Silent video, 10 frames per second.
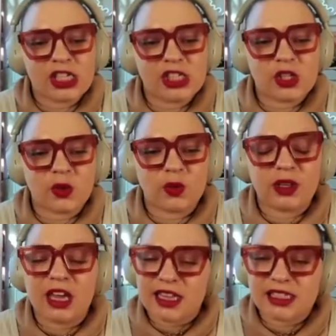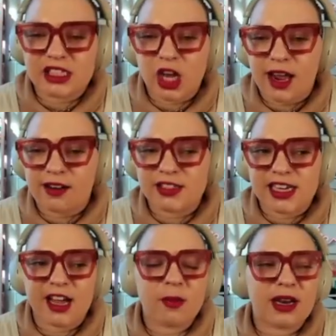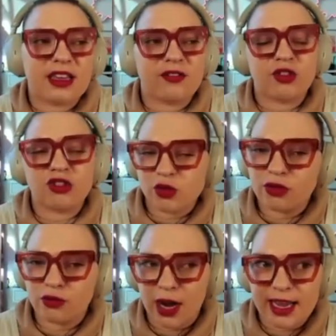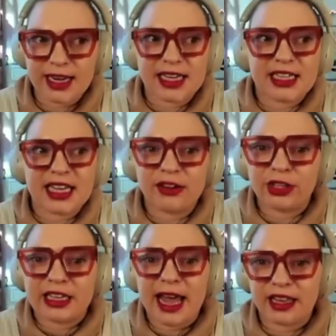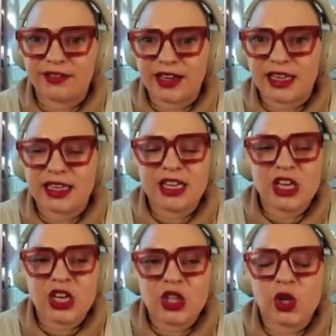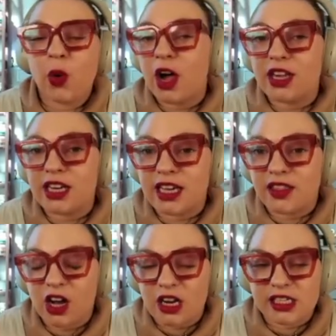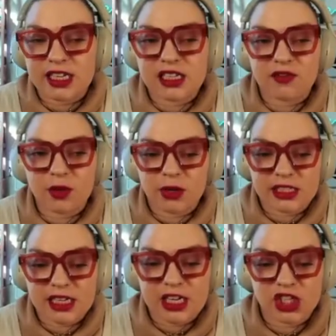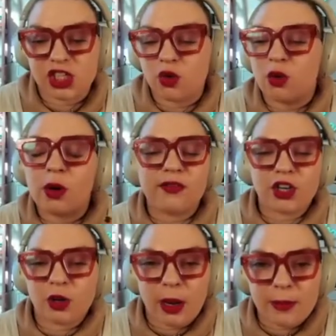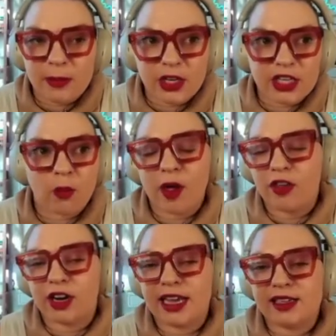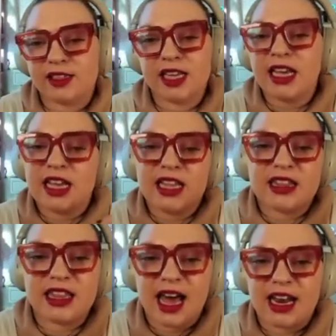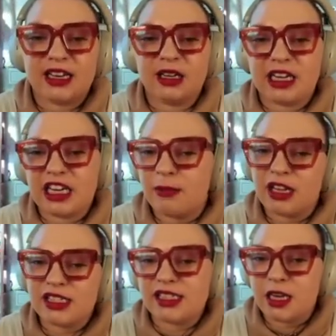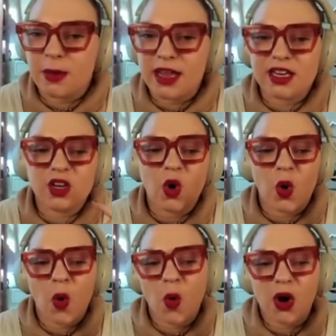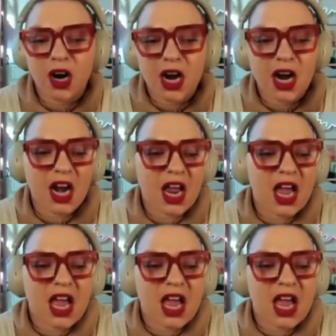So yes, it's gone out of style, but I think if you do it right, it can really elevate quality in the context of your presentation or whatever you might be building, whether it is that email sent button or